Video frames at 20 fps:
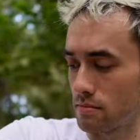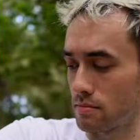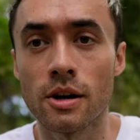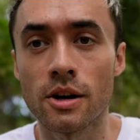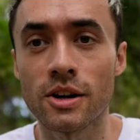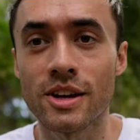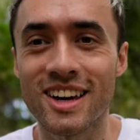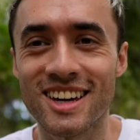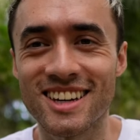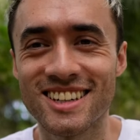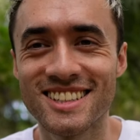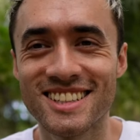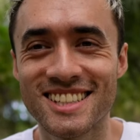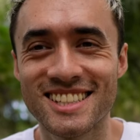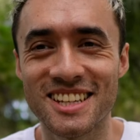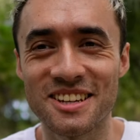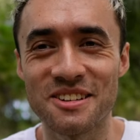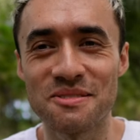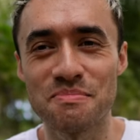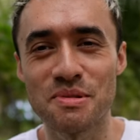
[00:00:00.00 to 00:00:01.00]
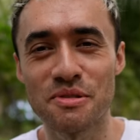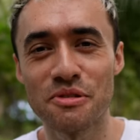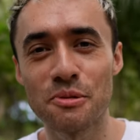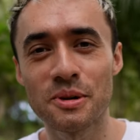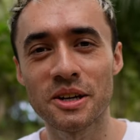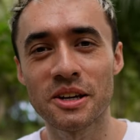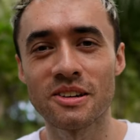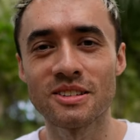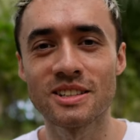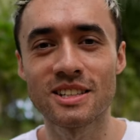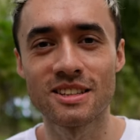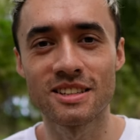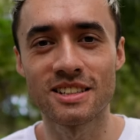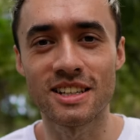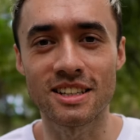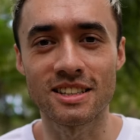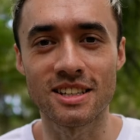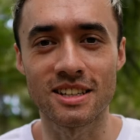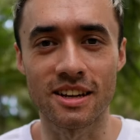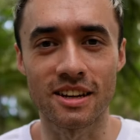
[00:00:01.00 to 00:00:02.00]
Okay, so before we go into the
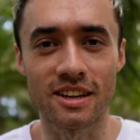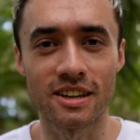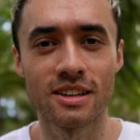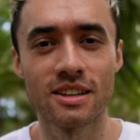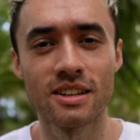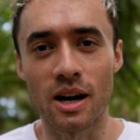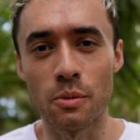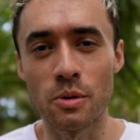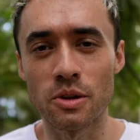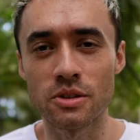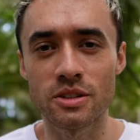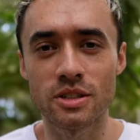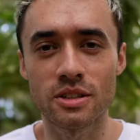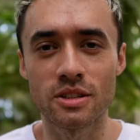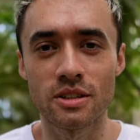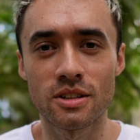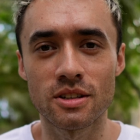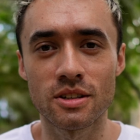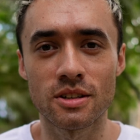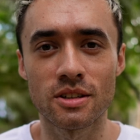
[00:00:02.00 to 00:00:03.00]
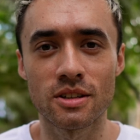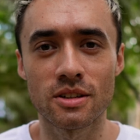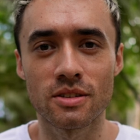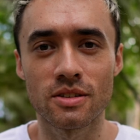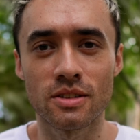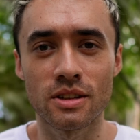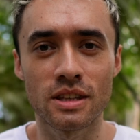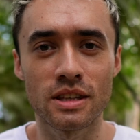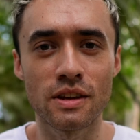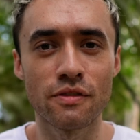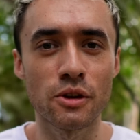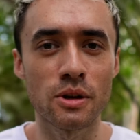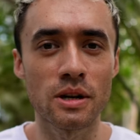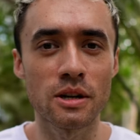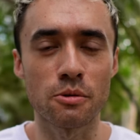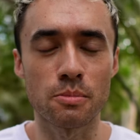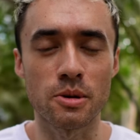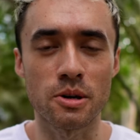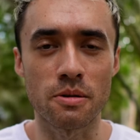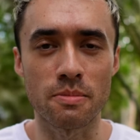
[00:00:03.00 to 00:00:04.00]
day-to-day, I want to give you a
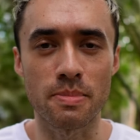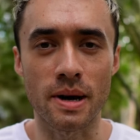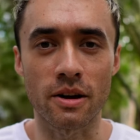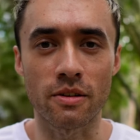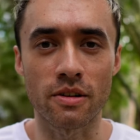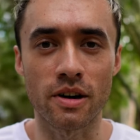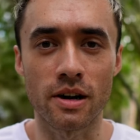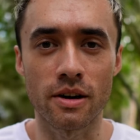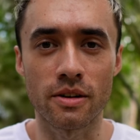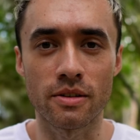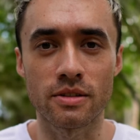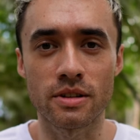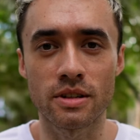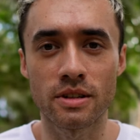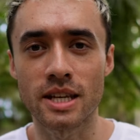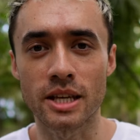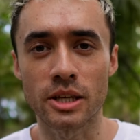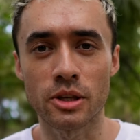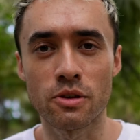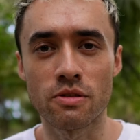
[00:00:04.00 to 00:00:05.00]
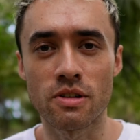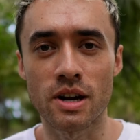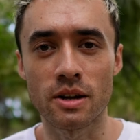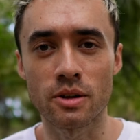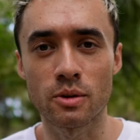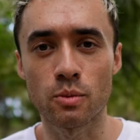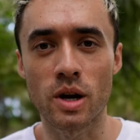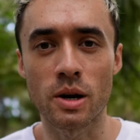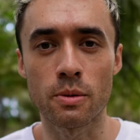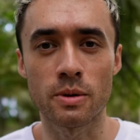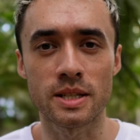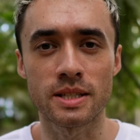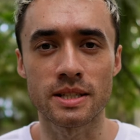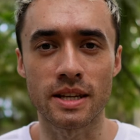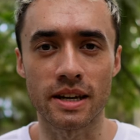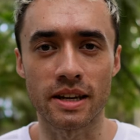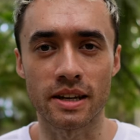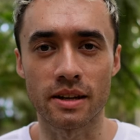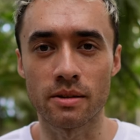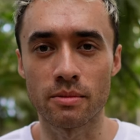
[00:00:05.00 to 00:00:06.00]
little bit of background, take you around where we're
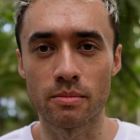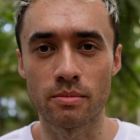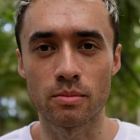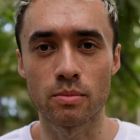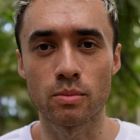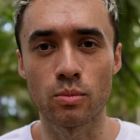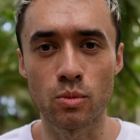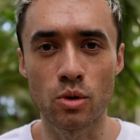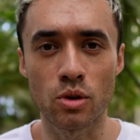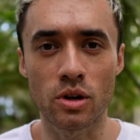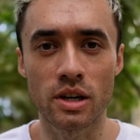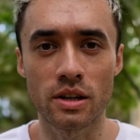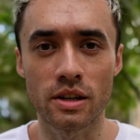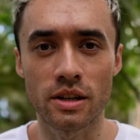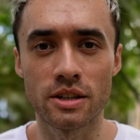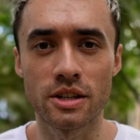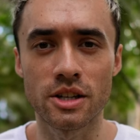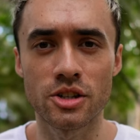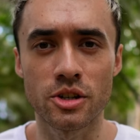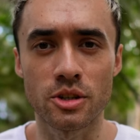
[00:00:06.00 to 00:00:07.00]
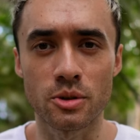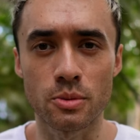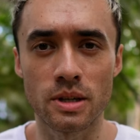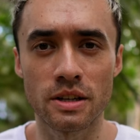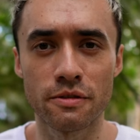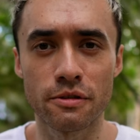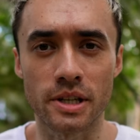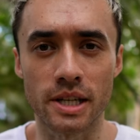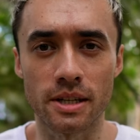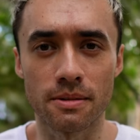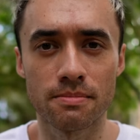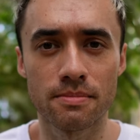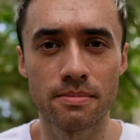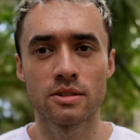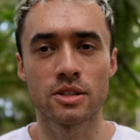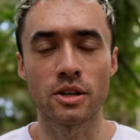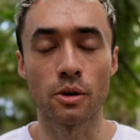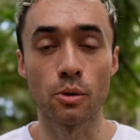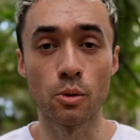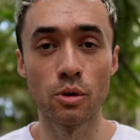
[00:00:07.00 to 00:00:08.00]
staying and what kind of conditions we're living in.
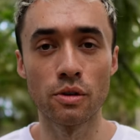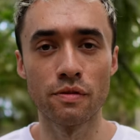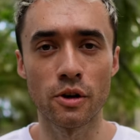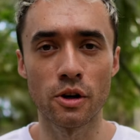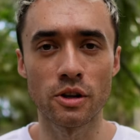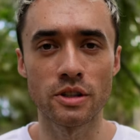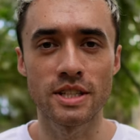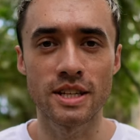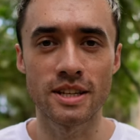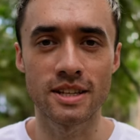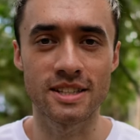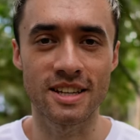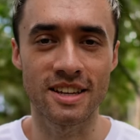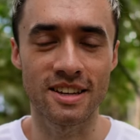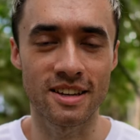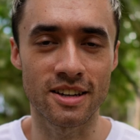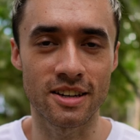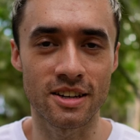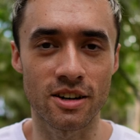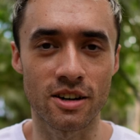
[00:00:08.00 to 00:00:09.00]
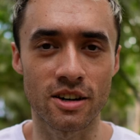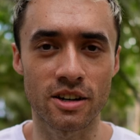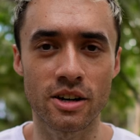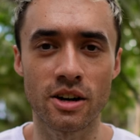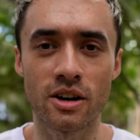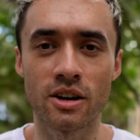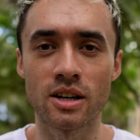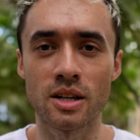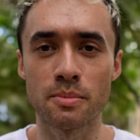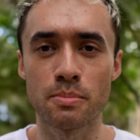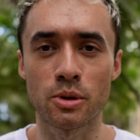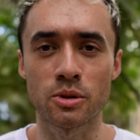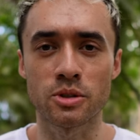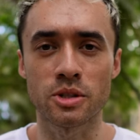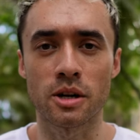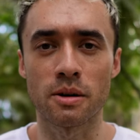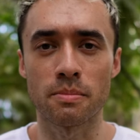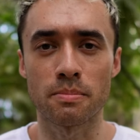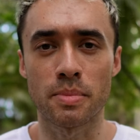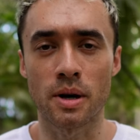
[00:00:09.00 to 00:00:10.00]
So all the volunteers here are kindly put
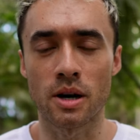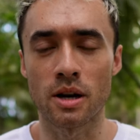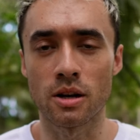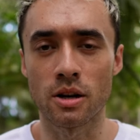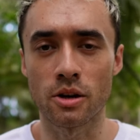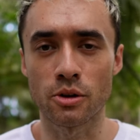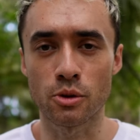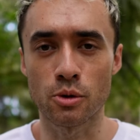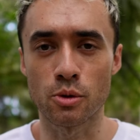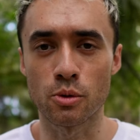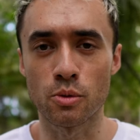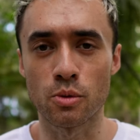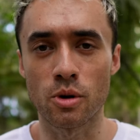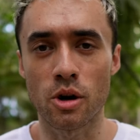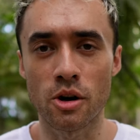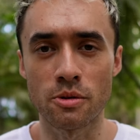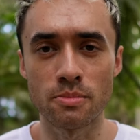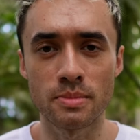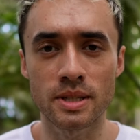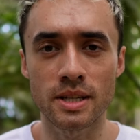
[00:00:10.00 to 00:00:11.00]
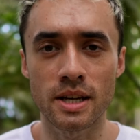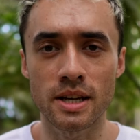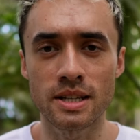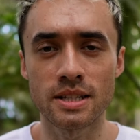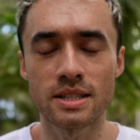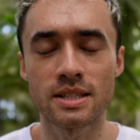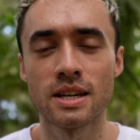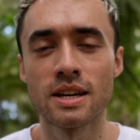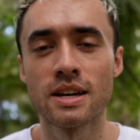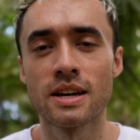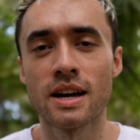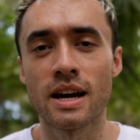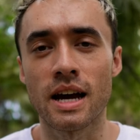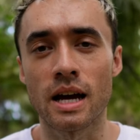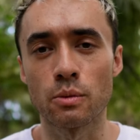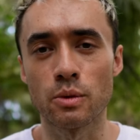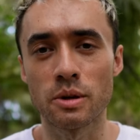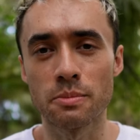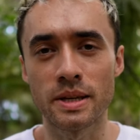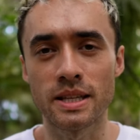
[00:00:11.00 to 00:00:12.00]
up by local homestays,
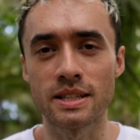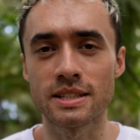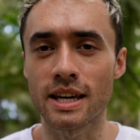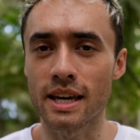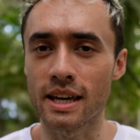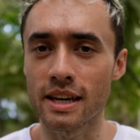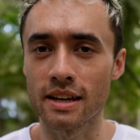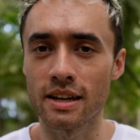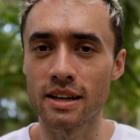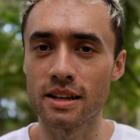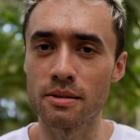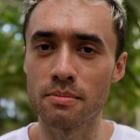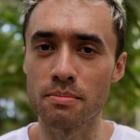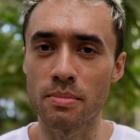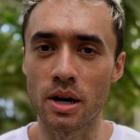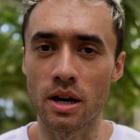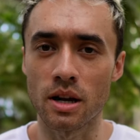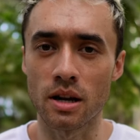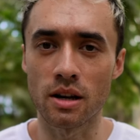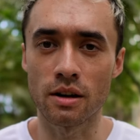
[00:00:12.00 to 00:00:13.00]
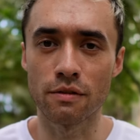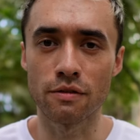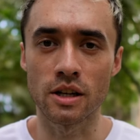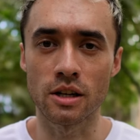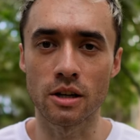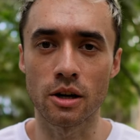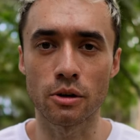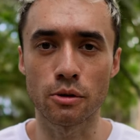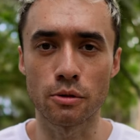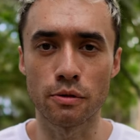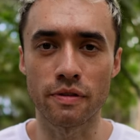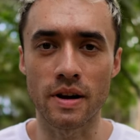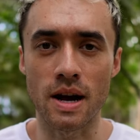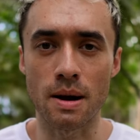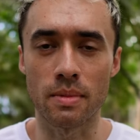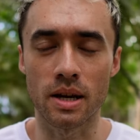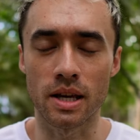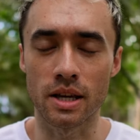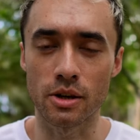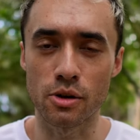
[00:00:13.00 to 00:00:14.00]
and we've been taken in by a lovely local
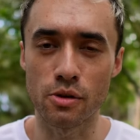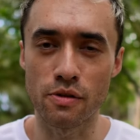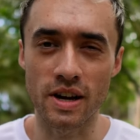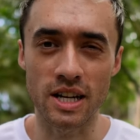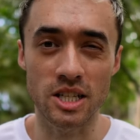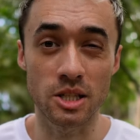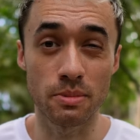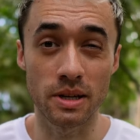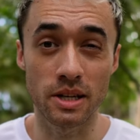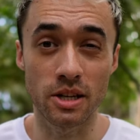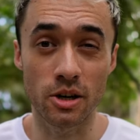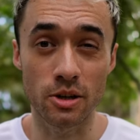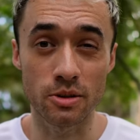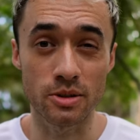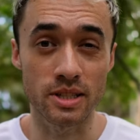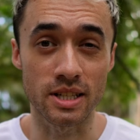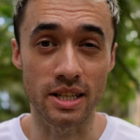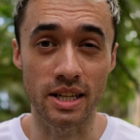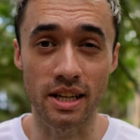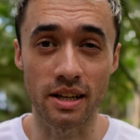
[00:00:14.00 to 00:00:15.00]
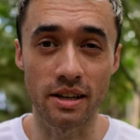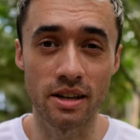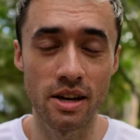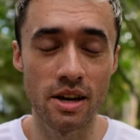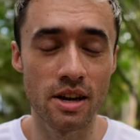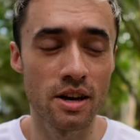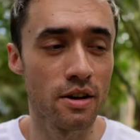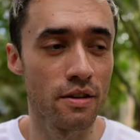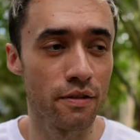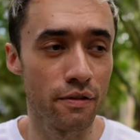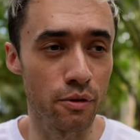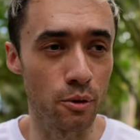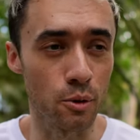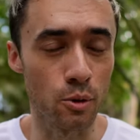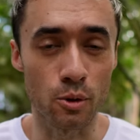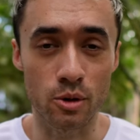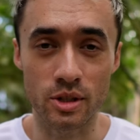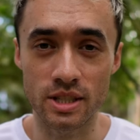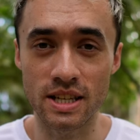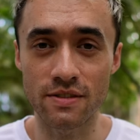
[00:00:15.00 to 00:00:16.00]
family who've actually been hosting
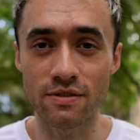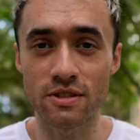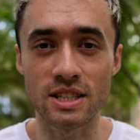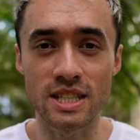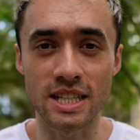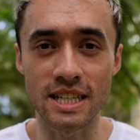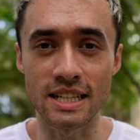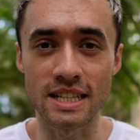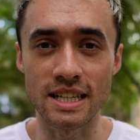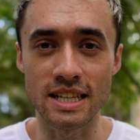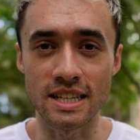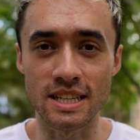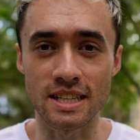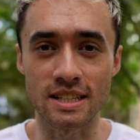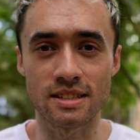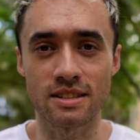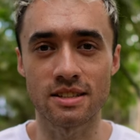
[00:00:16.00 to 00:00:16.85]
for 17 years.